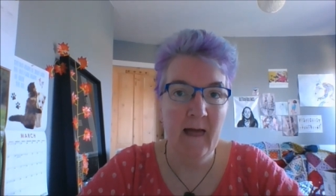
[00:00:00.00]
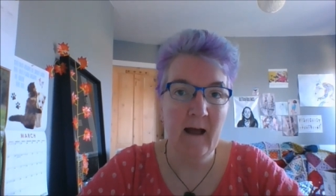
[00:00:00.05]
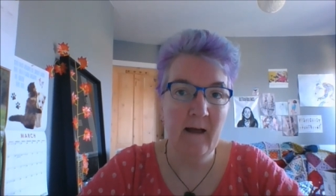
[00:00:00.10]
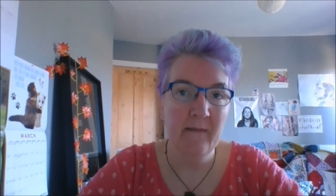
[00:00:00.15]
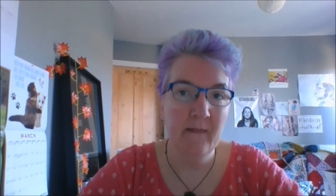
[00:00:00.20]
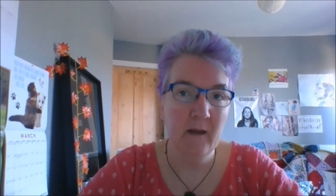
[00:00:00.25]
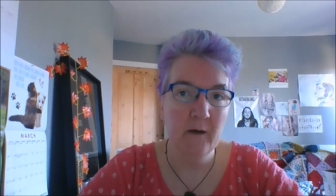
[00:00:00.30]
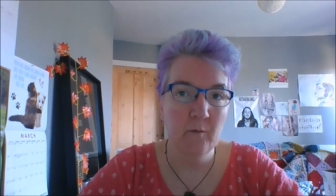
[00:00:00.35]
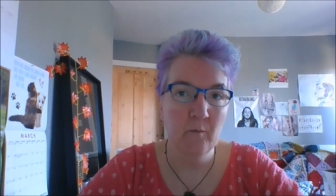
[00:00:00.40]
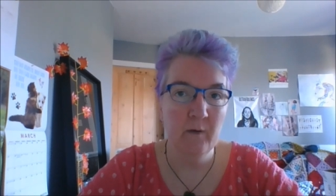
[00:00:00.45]

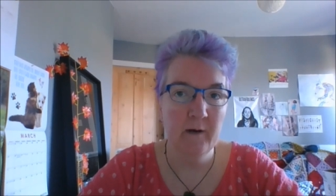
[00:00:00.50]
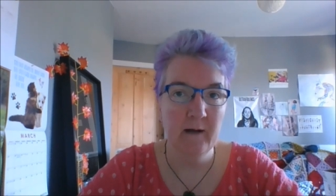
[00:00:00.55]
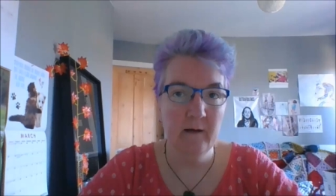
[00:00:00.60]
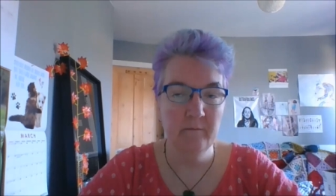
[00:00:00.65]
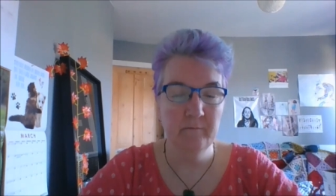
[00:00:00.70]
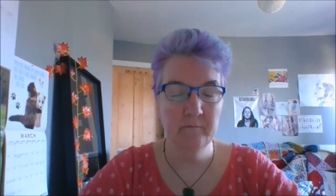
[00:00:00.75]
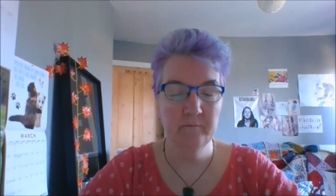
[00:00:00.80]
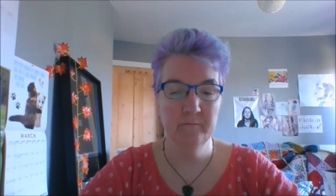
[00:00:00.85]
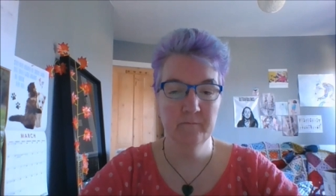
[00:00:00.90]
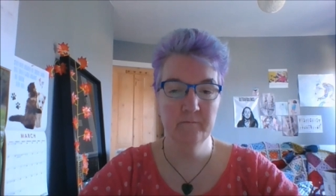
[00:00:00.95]
And then when
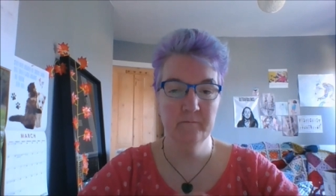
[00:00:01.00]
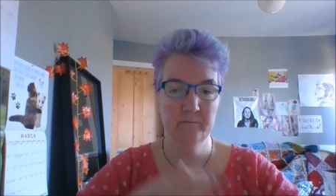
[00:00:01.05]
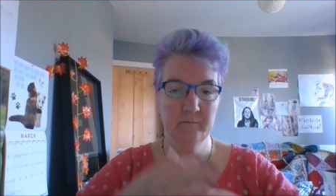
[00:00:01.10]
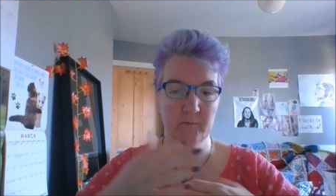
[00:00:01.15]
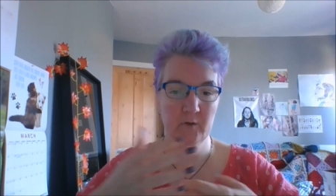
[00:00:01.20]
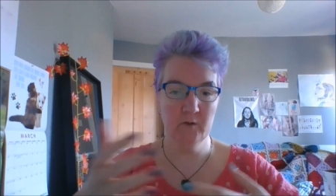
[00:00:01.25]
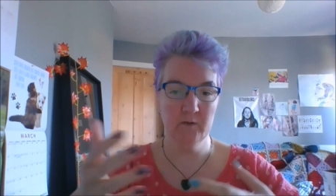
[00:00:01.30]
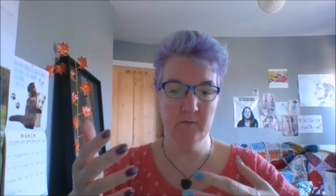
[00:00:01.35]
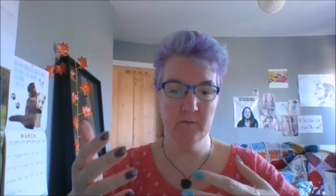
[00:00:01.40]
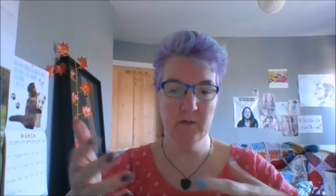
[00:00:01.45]
I'm
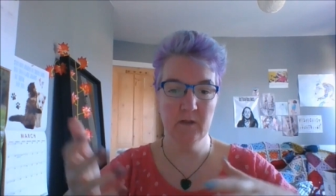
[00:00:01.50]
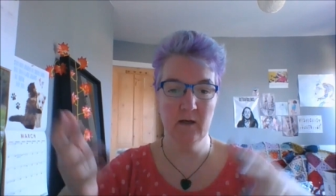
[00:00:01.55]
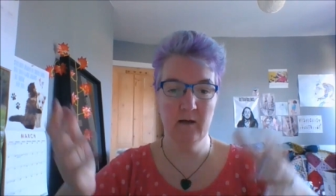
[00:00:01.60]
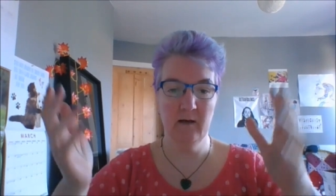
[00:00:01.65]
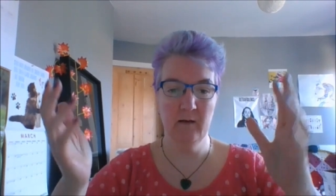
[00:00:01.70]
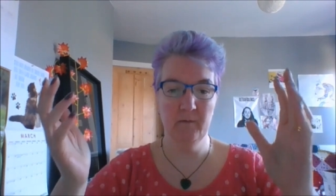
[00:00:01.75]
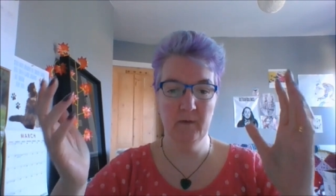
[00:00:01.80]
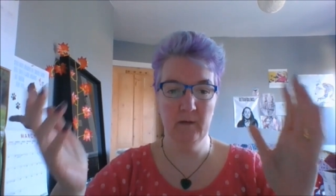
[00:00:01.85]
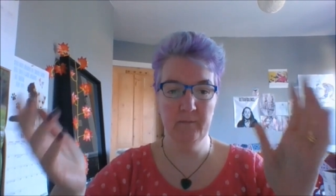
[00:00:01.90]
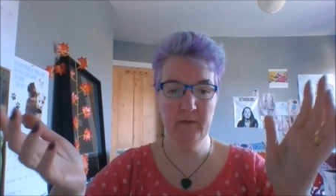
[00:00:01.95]
got some
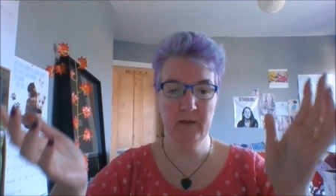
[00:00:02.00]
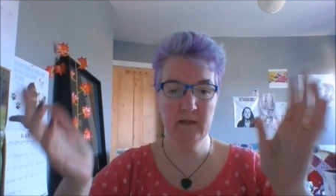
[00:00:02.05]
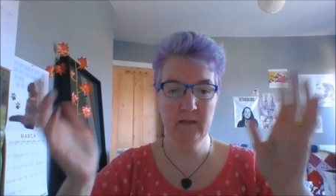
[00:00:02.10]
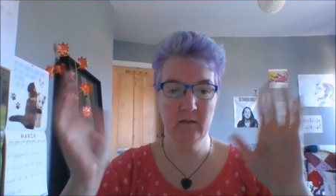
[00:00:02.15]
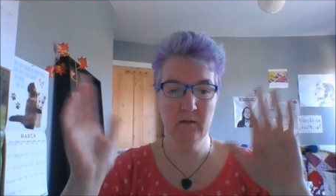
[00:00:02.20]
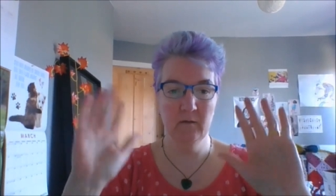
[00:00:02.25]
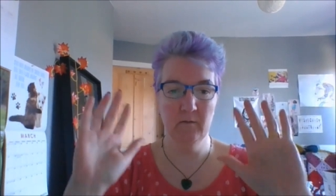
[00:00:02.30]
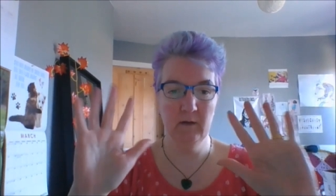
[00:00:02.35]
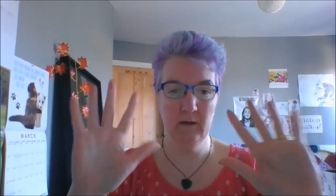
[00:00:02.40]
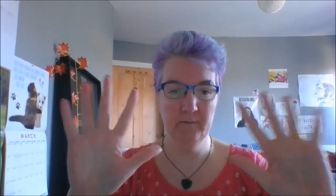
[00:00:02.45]
time and I'm
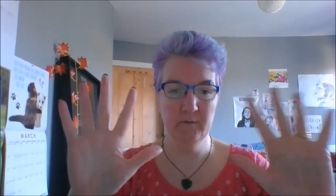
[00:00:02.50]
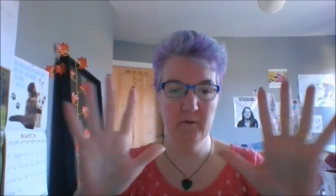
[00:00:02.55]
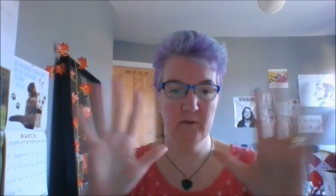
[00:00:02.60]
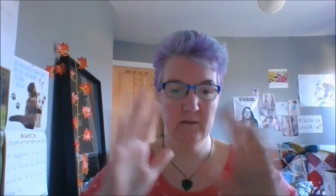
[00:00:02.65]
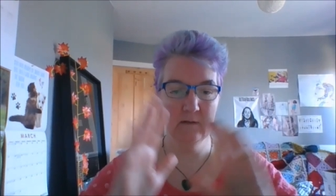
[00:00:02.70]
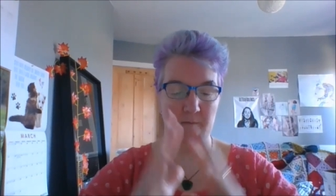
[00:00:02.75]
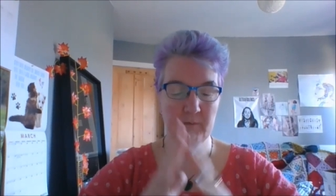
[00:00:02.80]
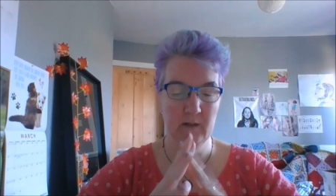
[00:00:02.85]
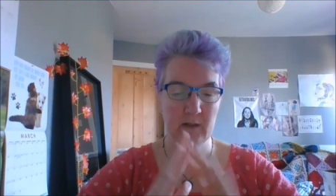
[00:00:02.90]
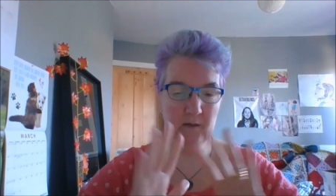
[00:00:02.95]
knitting or when I'm
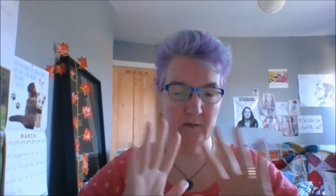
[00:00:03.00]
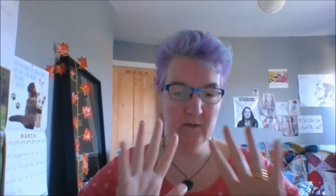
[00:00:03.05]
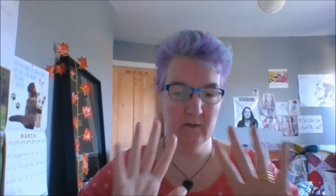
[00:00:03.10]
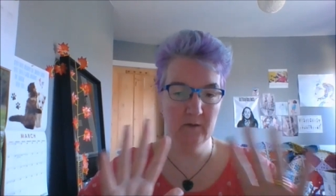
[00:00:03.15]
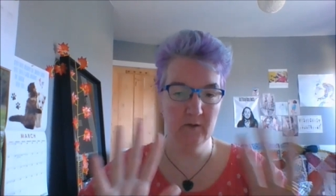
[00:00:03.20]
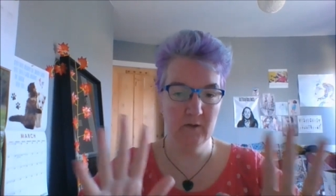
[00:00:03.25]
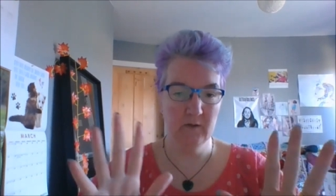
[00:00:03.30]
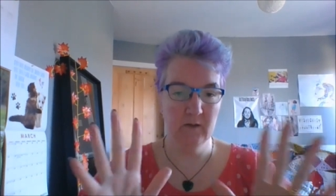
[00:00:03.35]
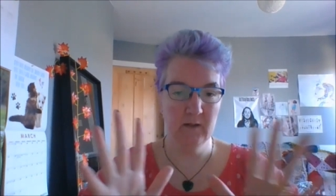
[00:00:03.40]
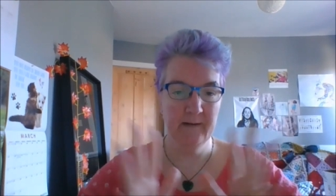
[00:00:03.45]
doing something else,
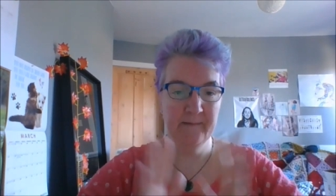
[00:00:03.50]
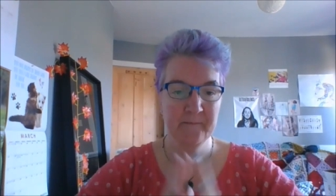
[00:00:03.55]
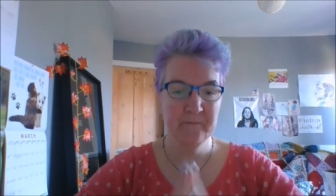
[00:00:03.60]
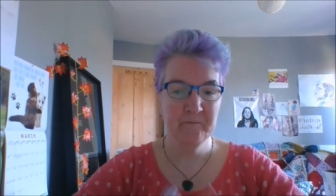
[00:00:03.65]
I'll just